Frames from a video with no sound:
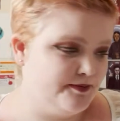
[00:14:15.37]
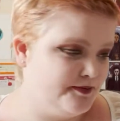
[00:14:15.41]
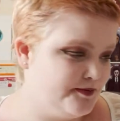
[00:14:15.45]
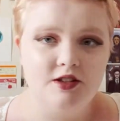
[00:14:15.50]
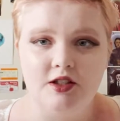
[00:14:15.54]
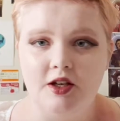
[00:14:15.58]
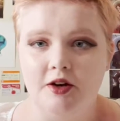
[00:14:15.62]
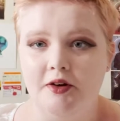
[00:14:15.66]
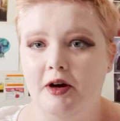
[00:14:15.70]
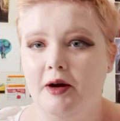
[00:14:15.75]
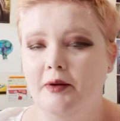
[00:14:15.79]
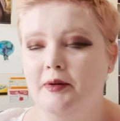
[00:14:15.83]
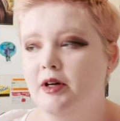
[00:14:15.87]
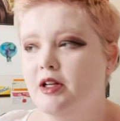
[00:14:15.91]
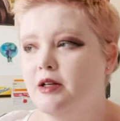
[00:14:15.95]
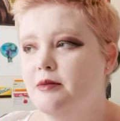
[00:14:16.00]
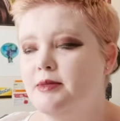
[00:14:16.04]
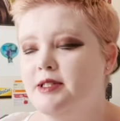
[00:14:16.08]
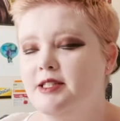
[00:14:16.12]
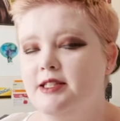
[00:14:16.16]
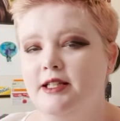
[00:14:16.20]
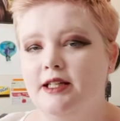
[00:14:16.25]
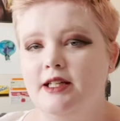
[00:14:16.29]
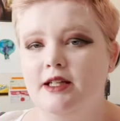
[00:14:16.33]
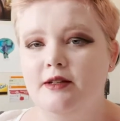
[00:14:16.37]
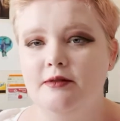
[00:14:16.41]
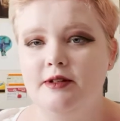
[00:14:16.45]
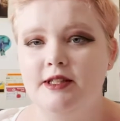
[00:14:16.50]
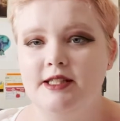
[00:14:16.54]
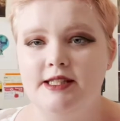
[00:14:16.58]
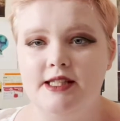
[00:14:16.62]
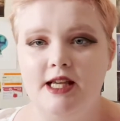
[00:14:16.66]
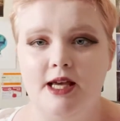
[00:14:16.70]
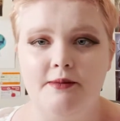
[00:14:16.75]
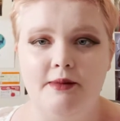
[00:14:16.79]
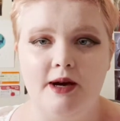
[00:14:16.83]
So I'm going to be sticking with the
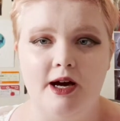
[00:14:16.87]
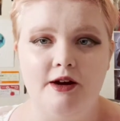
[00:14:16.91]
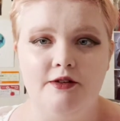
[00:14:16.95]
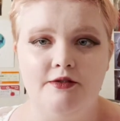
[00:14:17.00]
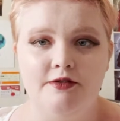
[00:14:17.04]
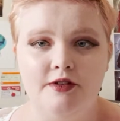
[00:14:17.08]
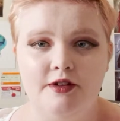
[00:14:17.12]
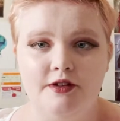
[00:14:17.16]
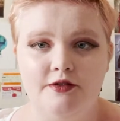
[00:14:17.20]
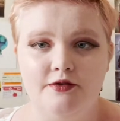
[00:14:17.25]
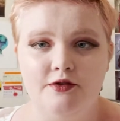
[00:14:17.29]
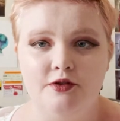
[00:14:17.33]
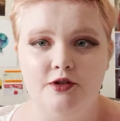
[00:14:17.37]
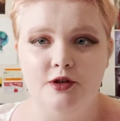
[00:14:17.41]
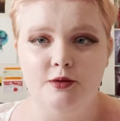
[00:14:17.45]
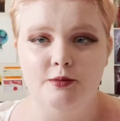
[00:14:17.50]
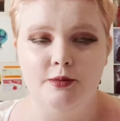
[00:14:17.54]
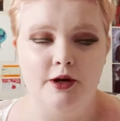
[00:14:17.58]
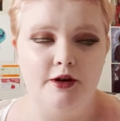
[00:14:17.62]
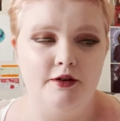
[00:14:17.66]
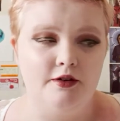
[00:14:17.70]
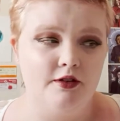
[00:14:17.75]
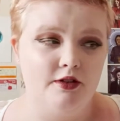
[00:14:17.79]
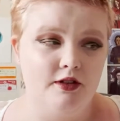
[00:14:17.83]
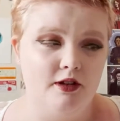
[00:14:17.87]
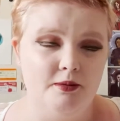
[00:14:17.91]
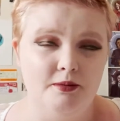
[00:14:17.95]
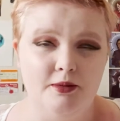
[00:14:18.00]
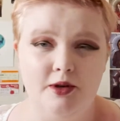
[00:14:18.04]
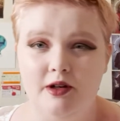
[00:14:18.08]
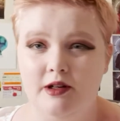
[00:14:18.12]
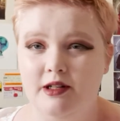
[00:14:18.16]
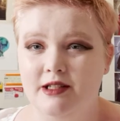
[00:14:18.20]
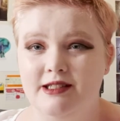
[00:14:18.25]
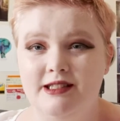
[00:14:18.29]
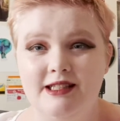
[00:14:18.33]
same outfit for both of them,
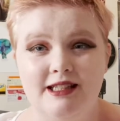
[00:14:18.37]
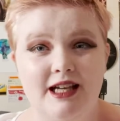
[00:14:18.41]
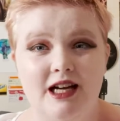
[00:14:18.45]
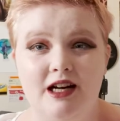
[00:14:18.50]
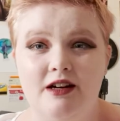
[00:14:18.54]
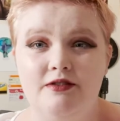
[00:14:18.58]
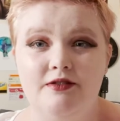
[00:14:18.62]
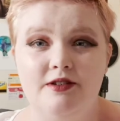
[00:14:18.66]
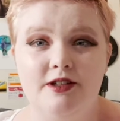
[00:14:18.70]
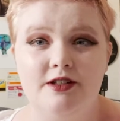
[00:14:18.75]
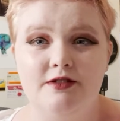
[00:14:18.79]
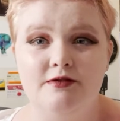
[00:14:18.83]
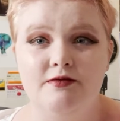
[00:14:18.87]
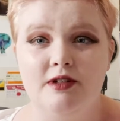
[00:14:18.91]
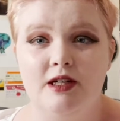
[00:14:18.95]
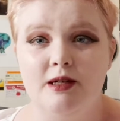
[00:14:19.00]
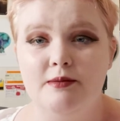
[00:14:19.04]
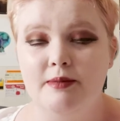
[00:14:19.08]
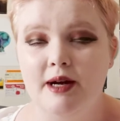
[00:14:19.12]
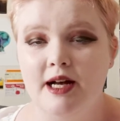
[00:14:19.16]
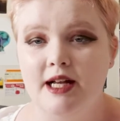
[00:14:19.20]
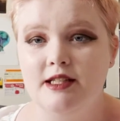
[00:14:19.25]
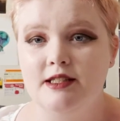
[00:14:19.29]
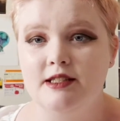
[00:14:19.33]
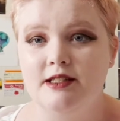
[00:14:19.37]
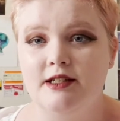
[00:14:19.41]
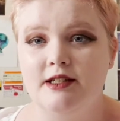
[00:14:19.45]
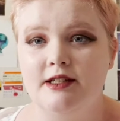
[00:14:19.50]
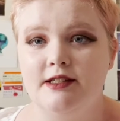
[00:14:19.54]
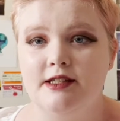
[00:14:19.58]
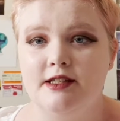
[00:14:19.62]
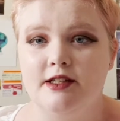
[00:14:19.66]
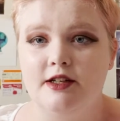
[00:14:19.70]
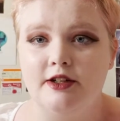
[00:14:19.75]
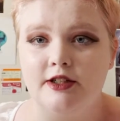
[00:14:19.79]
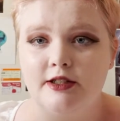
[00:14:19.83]
but honestly the outfit doesn't really matter because
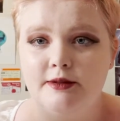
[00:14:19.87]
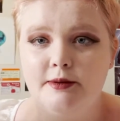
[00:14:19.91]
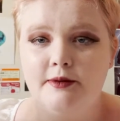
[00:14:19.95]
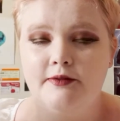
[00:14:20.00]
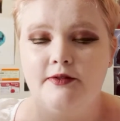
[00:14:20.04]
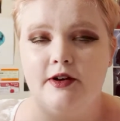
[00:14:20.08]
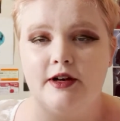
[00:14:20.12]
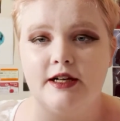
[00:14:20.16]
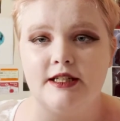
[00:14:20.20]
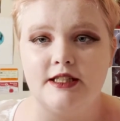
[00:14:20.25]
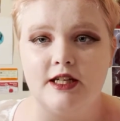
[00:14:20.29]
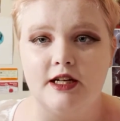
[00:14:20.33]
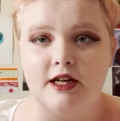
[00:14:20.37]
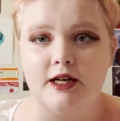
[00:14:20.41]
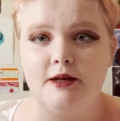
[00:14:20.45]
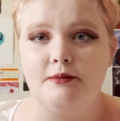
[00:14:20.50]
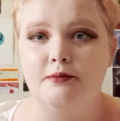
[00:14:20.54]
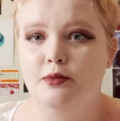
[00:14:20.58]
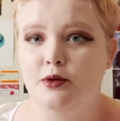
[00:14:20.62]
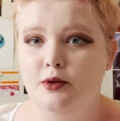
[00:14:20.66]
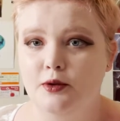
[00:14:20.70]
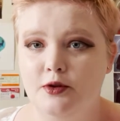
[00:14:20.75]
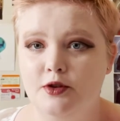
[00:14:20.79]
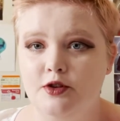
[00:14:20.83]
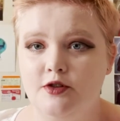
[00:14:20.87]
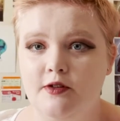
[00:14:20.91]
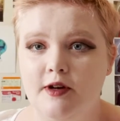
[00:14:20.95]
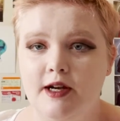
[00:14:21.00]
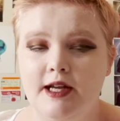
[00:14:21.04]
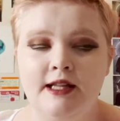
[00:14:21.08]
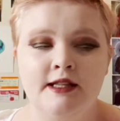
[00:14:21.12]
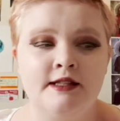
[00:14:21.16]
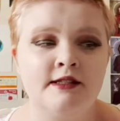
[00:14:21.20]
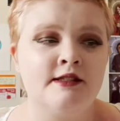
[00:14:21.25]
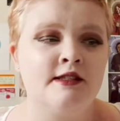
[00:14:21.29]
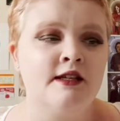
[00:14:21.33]
they're going to be very tight
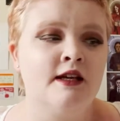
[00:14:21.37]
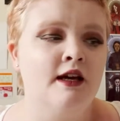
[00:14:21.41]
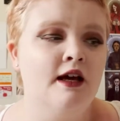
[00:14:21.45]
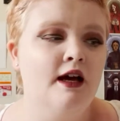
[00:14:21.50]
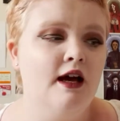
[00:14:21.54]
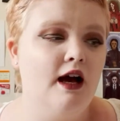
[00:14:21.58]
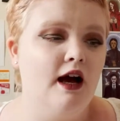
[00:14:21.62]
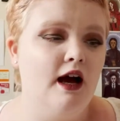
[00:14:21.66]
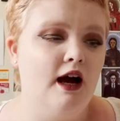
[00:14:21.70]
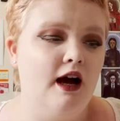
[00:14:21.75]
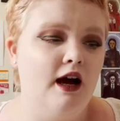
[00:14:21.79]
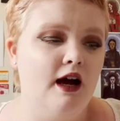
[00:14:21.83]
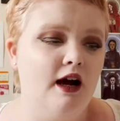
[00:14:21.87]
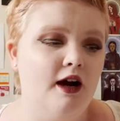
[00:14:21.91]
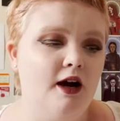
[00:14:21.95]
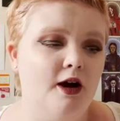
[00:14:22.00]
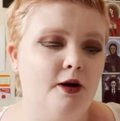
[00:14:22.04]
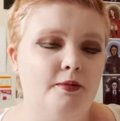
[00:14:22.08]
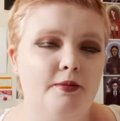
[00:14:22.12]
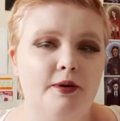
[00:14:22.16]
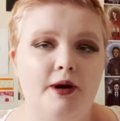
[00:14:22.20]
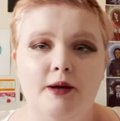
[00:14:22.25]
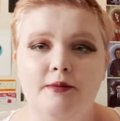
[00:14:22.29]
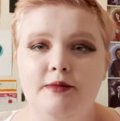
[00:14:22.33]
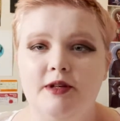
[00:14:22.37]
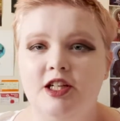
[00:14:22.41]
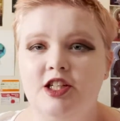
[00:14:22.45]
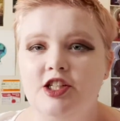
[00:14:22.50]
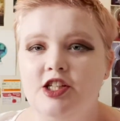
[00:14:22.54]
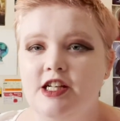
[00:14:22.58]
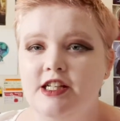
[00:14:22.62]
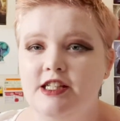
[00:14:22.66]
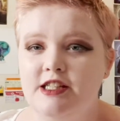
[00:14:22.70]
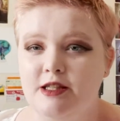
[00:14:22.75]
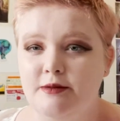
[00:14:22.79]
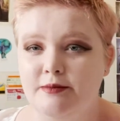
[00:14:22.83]
portraits. But I'm going to
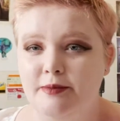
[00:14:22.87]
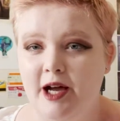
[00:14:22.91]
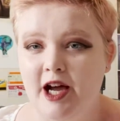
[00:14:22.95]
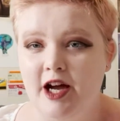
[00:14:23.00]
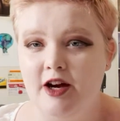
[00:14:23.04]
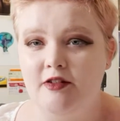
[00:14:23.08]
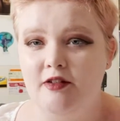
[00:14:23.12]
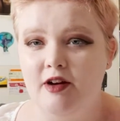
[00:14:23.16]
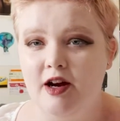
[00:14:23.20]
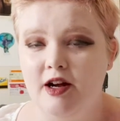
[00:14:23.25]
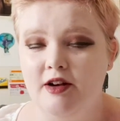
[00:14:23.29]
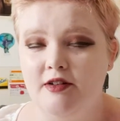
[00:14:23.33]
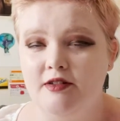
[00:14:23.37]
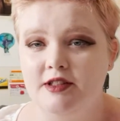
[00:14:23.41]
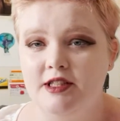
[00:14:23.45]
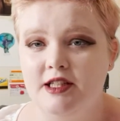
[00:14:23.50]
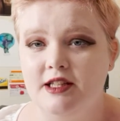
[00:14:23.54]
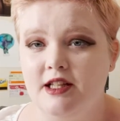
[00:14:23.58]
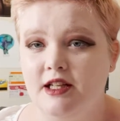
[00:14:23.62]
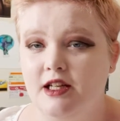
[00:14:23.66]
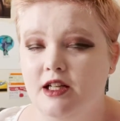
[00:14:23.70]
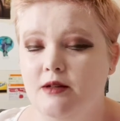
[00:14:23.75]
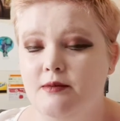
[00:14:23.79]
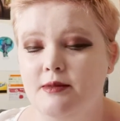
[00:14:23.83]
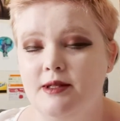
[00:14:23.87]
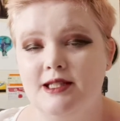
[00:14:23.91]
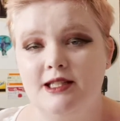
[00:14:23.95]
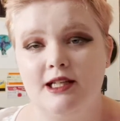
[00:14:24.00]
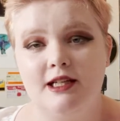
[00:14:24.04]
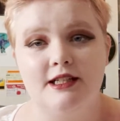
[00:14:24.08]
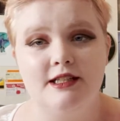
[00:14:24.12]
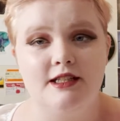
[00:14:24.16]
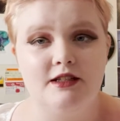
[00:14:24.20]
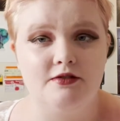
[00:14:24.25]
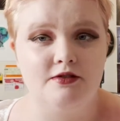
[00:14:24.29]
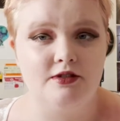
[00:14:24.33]
change the background and they're going to be
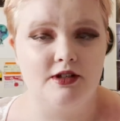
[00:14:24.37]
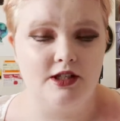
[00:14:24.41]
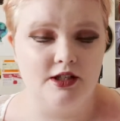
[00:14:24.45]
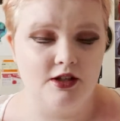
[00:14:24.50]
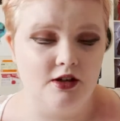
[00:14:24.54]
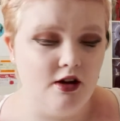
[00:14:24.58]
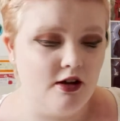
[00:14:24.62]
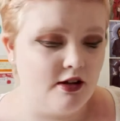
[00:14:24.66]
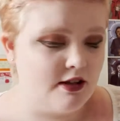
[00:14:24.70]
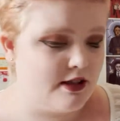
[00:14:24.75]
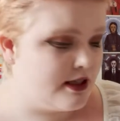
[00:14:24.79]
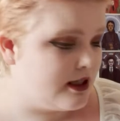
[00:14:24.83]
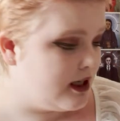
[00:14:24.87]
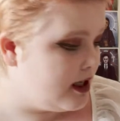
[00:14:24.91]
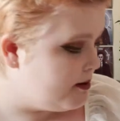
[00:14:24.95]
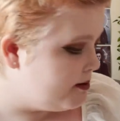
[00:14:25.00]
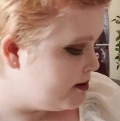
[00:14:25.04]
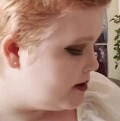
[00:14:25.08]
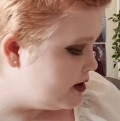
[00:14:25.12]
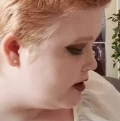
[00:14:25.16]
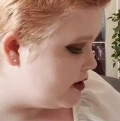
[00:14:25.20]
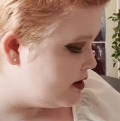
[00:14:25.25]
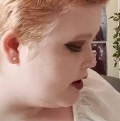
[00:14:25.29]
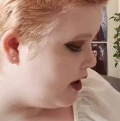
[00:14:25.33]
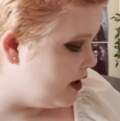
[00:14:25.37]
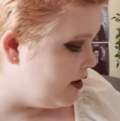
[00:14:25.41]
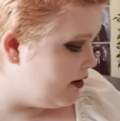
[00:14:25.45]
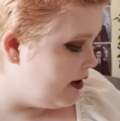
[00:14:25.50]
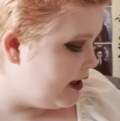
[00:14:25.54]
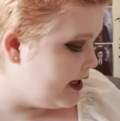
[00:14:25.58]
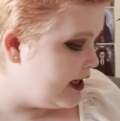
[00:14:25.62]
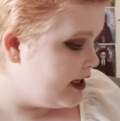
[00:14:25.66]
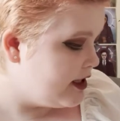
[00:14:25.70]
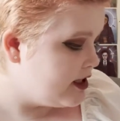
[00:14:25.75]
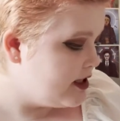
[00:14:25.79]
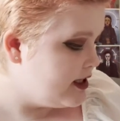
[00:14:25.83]
slightly different in concept. So
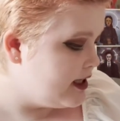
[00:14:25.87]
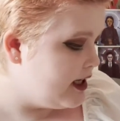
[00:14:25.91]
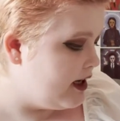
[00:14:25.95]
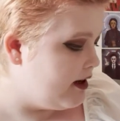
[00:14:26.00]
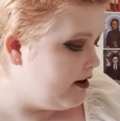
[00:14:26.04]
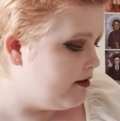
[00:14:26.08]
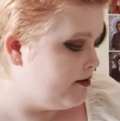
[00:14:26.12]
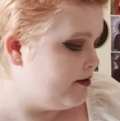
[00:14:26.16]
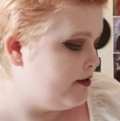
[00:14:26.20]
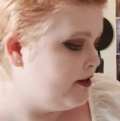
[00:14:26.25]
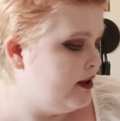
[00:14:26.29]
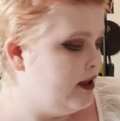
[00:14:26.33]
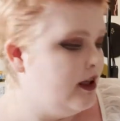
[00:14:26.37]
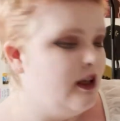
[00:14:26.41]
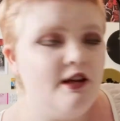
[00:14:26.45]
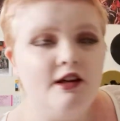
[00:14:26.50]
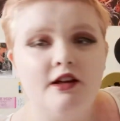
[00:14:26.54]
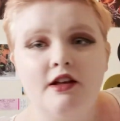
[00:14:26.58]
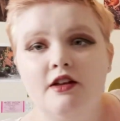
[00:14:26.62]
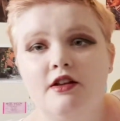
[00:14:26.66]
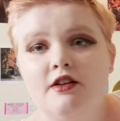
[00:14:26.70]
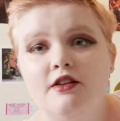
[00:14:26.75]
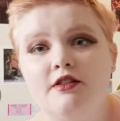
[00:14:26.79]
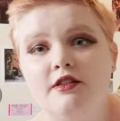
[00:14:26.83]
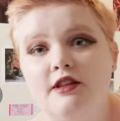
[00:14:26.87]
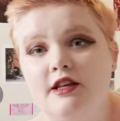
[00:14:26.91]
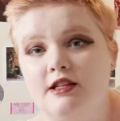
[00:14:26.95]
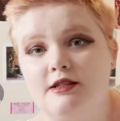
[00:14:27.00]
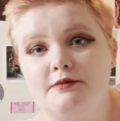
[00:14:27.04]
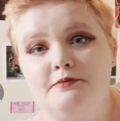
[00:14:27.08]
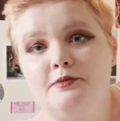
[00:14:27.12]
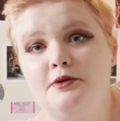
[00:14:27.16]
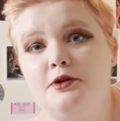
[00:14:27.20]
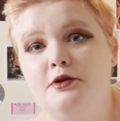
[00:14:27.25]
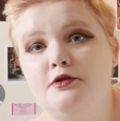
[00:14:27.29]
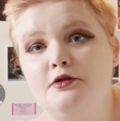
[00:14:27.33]
I actually have this
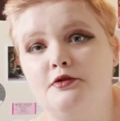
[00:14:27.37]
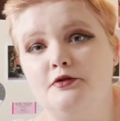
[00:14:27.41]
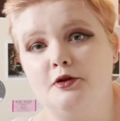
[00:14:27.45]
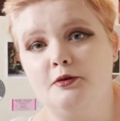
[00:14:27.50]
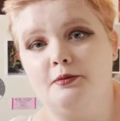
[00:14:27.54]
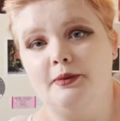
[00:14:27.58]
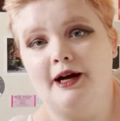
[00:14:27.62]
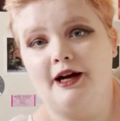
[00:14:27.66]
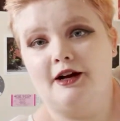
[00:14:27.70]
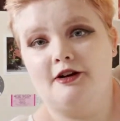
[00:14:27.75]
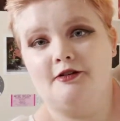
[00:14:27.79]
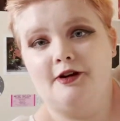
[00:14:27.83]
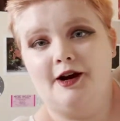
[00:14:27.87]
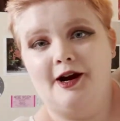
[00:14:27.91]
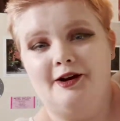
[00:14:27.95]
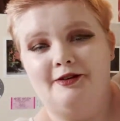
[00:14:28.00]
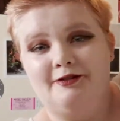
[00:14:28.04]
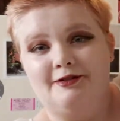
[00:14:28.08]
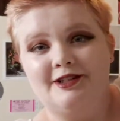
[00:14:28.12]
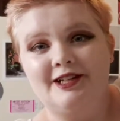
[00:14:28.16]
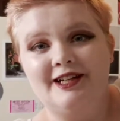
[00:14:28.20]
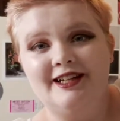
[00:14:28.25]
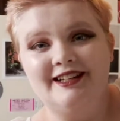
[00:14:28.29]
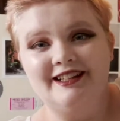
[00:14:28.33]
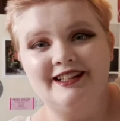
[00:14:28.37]
beautiful background,